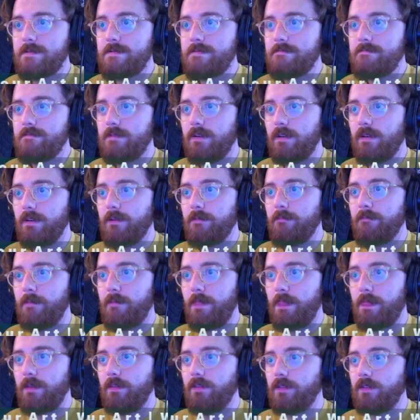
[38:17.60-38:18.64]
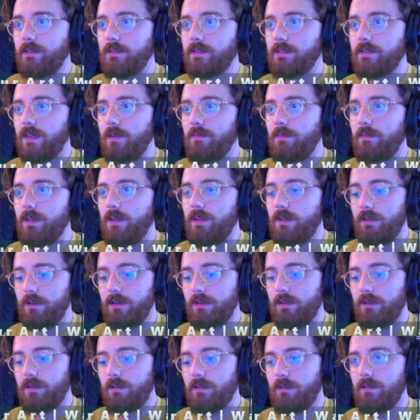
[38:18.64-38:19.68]
And then same
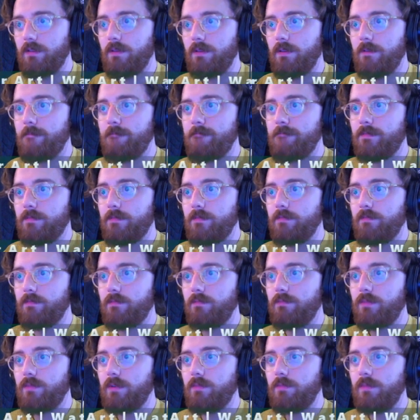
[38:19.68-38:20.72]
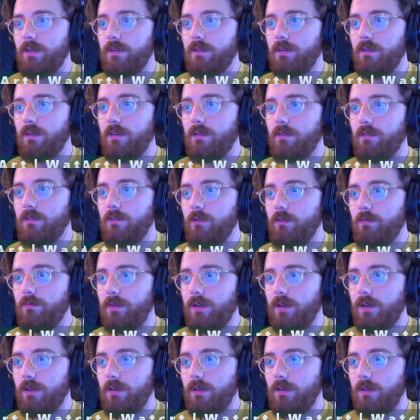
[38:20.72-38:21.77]
here. Put me another loop
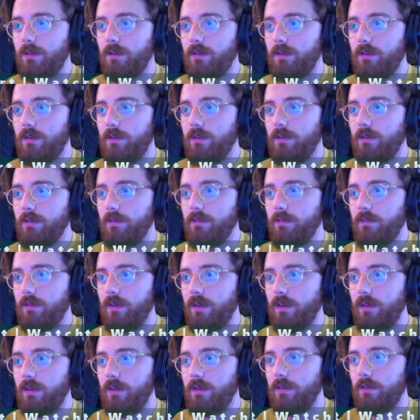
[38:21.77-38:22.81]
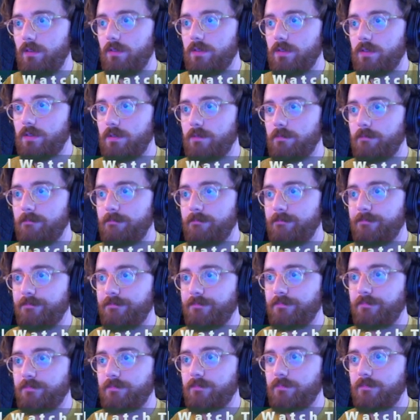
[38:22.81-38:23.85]
cut in here, thanks.
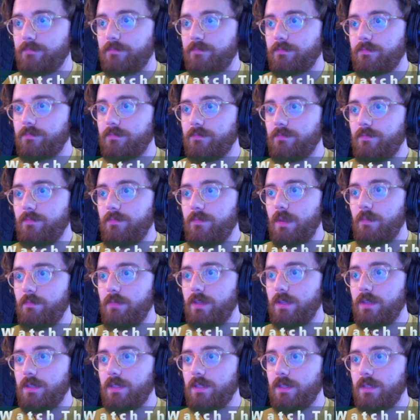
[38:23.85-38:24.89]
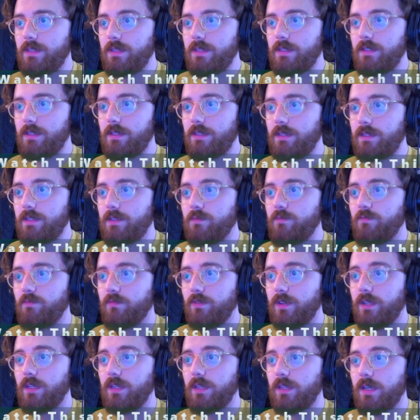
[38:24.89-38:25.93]
But this is
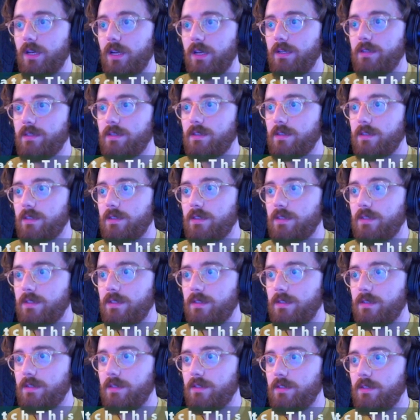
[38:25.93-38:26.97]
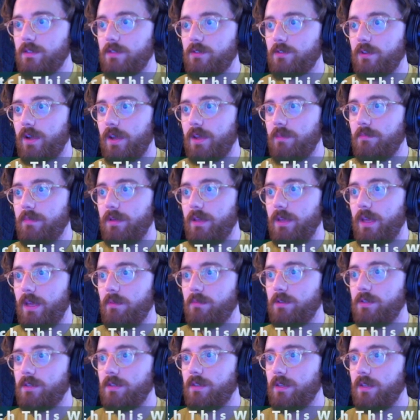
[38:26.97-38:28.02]
really nice. This is great. Being
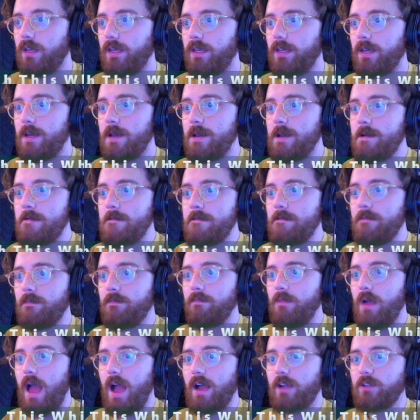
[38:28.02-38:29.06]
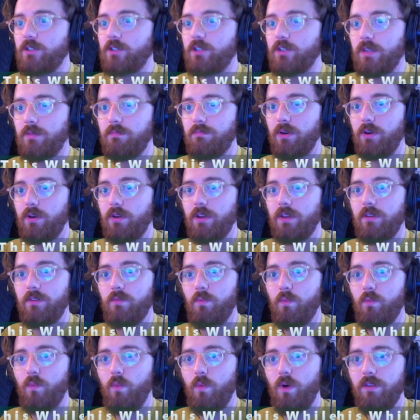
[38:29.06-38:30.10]
able to like actually put it
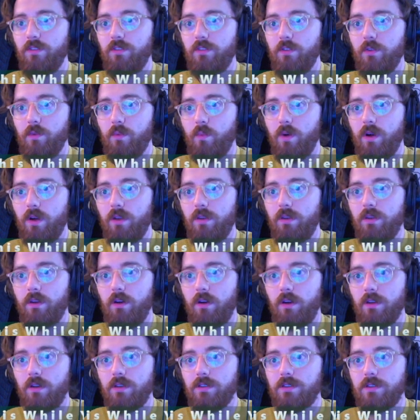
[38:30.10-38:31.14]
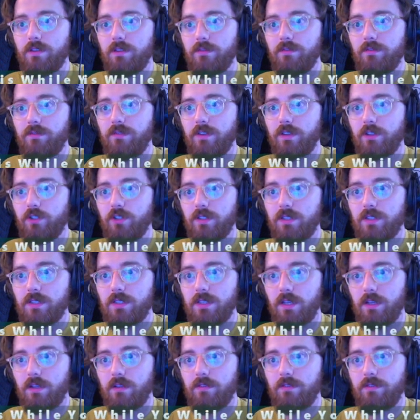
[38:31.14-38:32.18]
one-to-one onto the fish
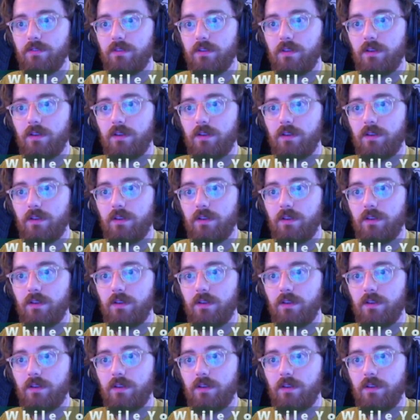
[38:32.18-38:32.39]
itself,